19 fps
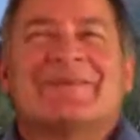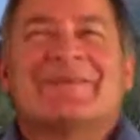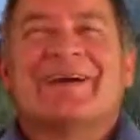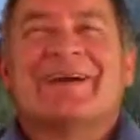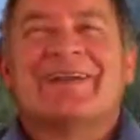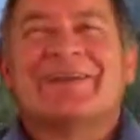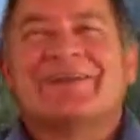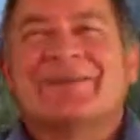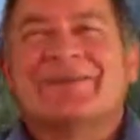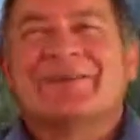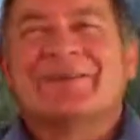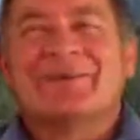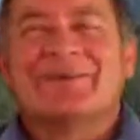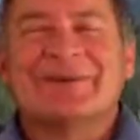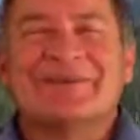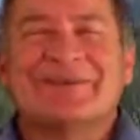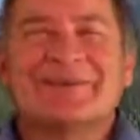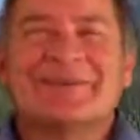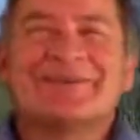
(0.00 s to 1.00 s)
Finally,
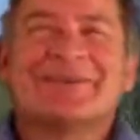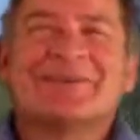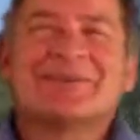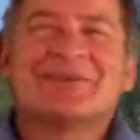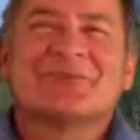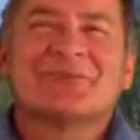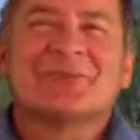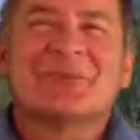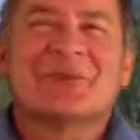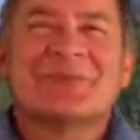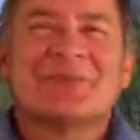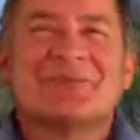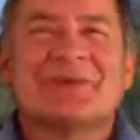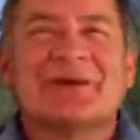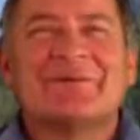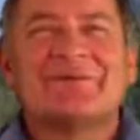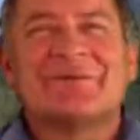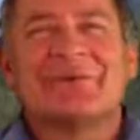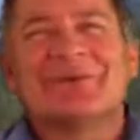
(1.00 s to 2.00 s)
one thing that is great
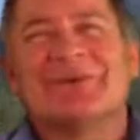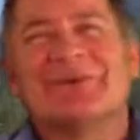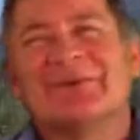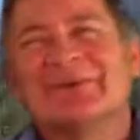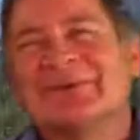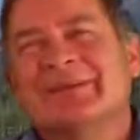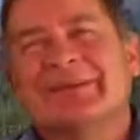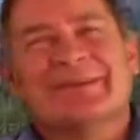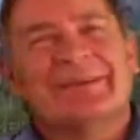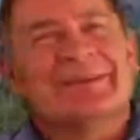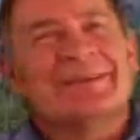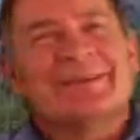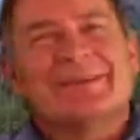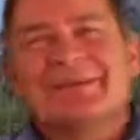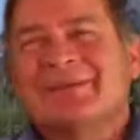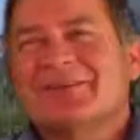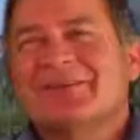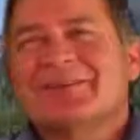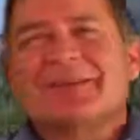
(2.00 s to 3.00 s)
about video,
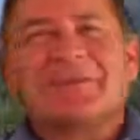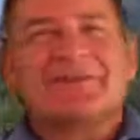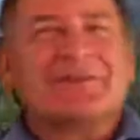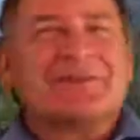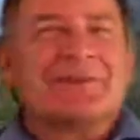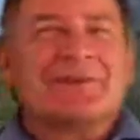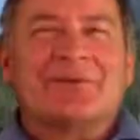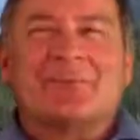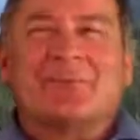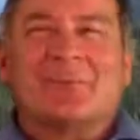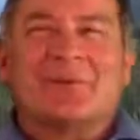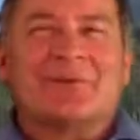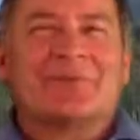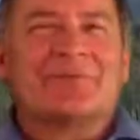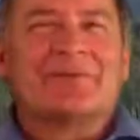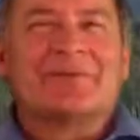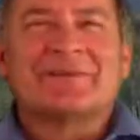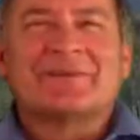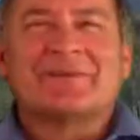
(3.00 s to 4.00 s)
you don't have to get it
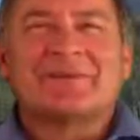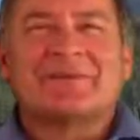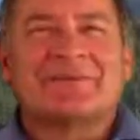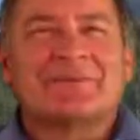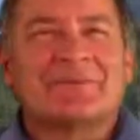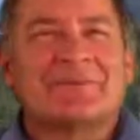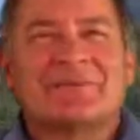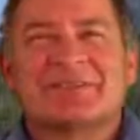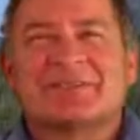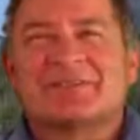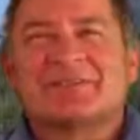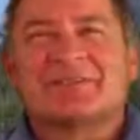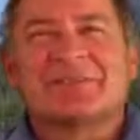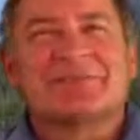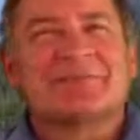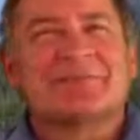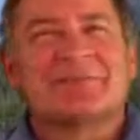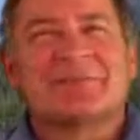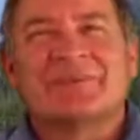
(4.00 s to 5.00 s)
perfect from
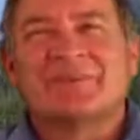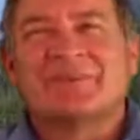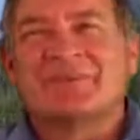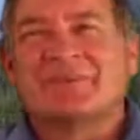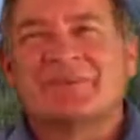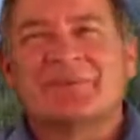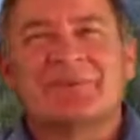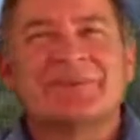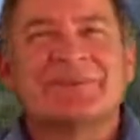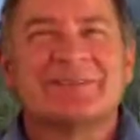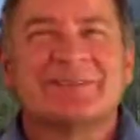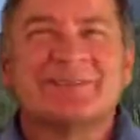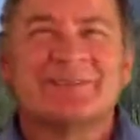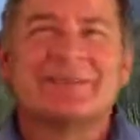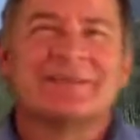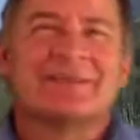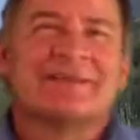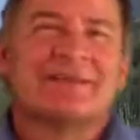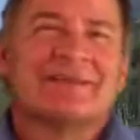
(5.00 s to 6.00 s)
start to finish in one
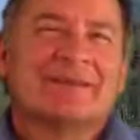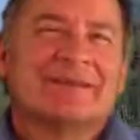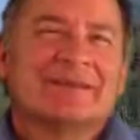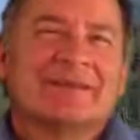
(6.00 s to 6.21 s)
take.